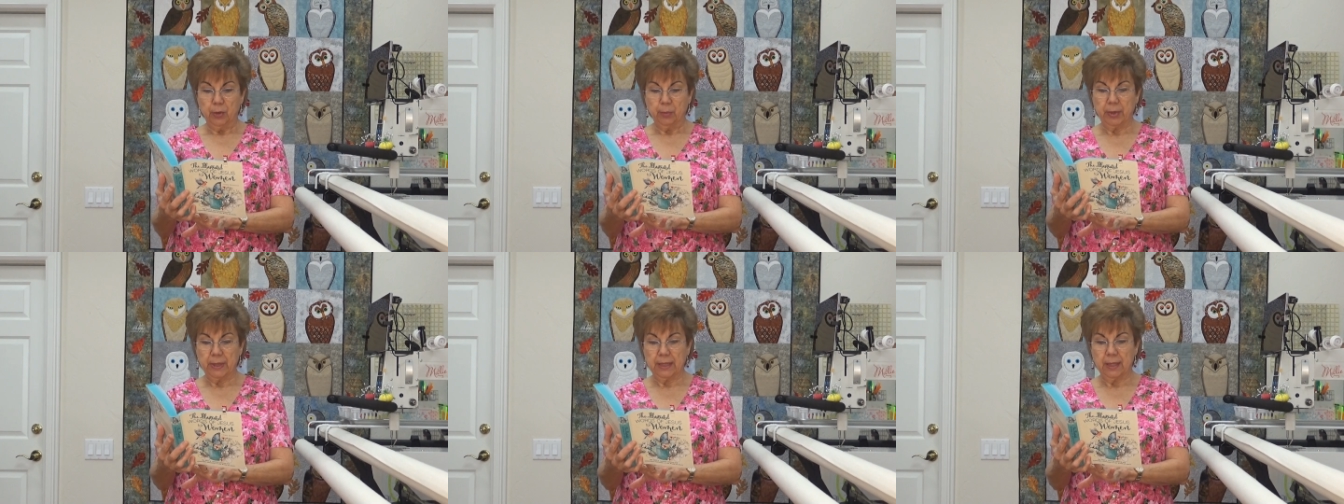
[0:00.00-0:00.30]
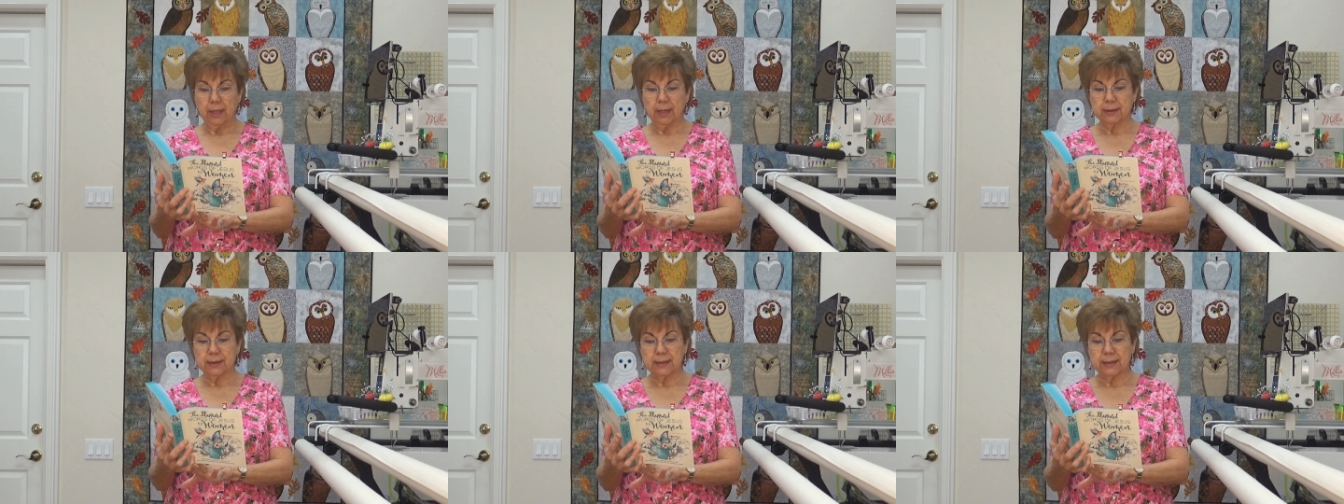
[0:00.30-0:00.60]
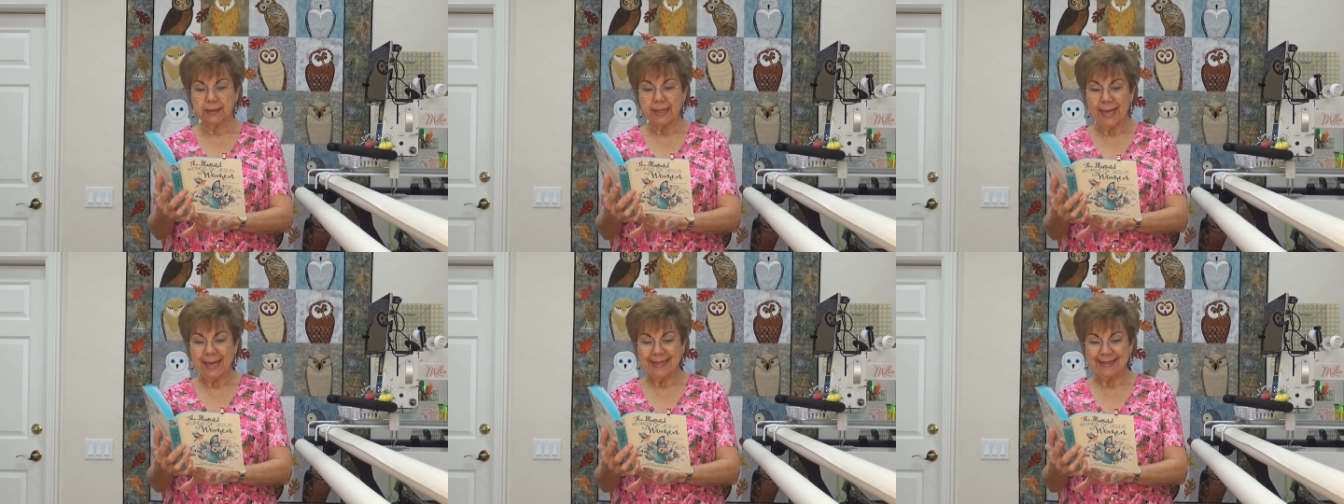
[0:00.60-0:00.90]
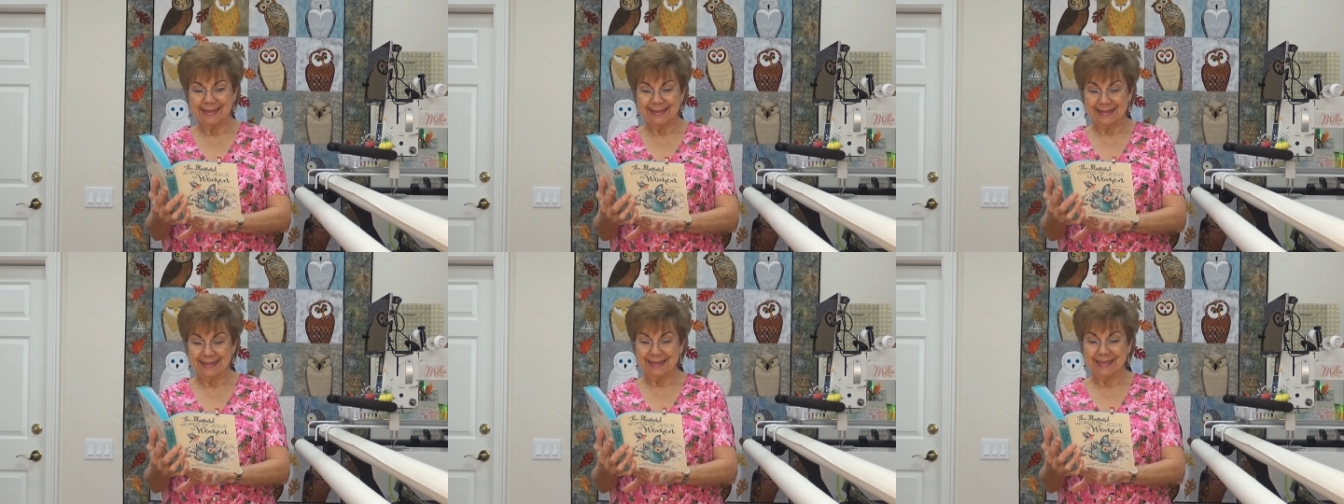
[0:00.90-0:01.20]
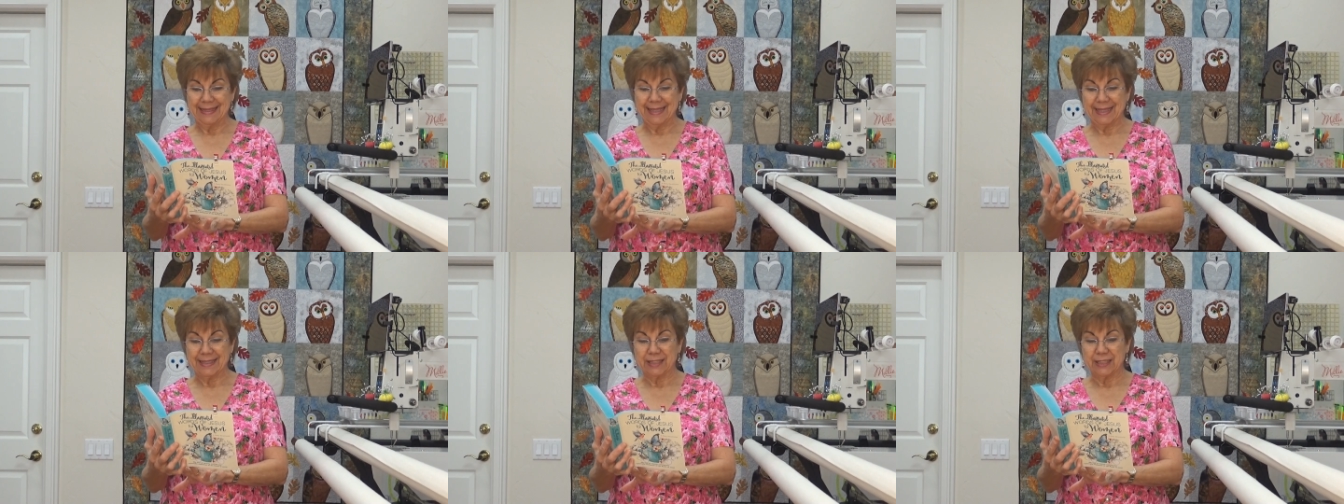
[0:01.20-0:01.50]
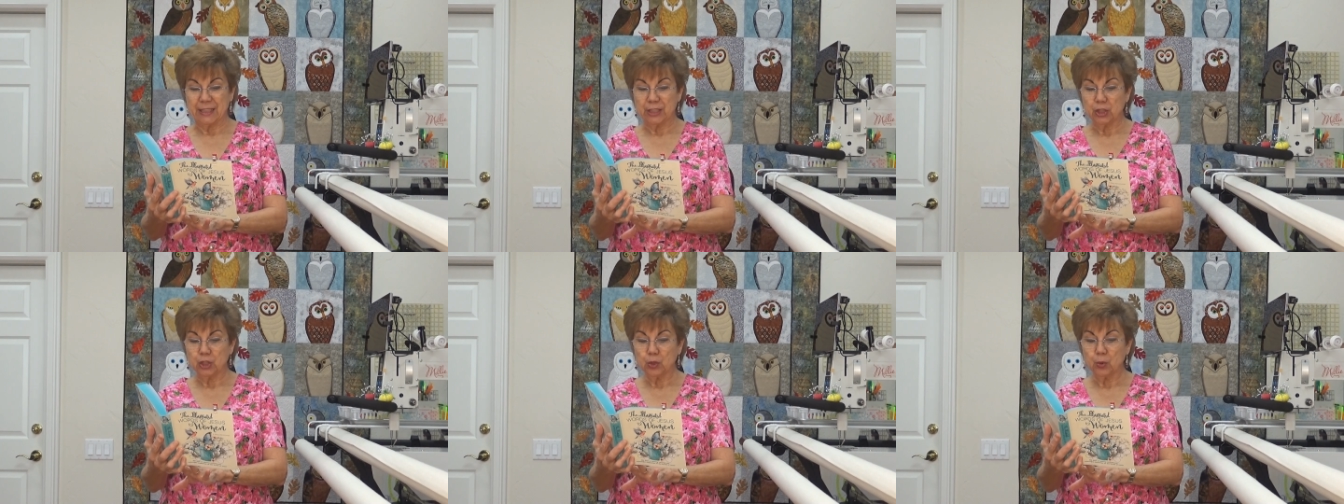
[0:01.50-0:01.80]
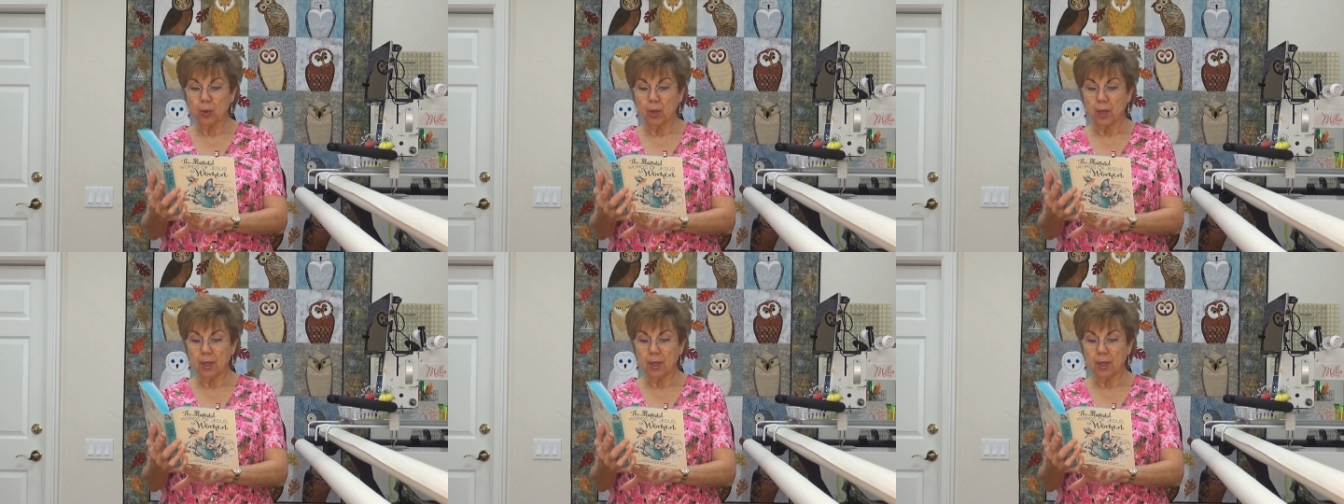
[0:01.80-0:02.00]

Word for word: because Satan gets into